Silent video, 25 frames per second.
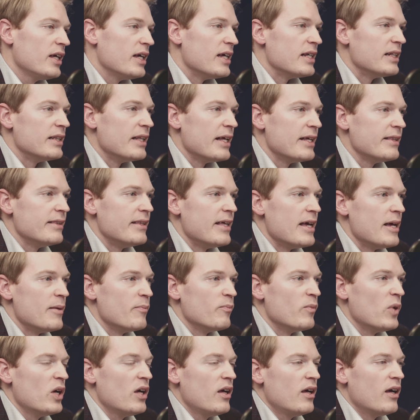It led
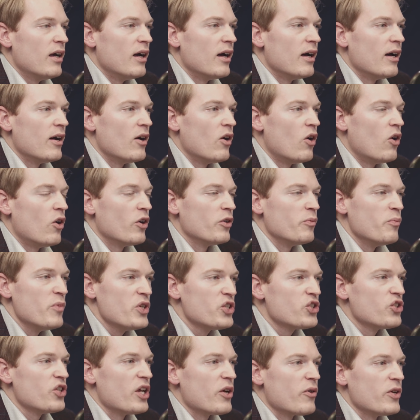them on
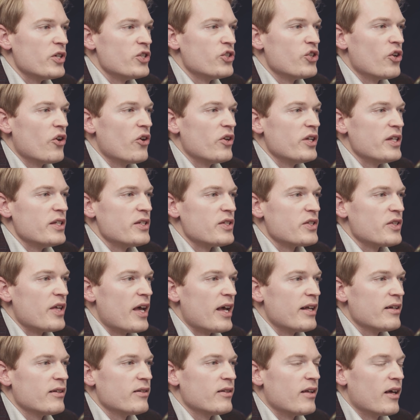missionary journeys
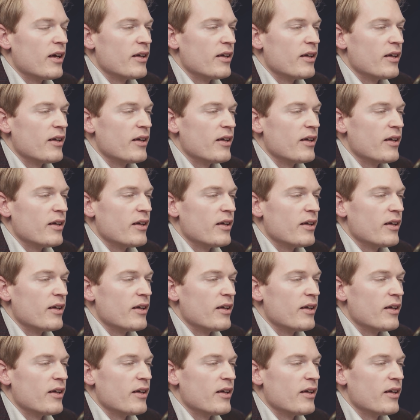that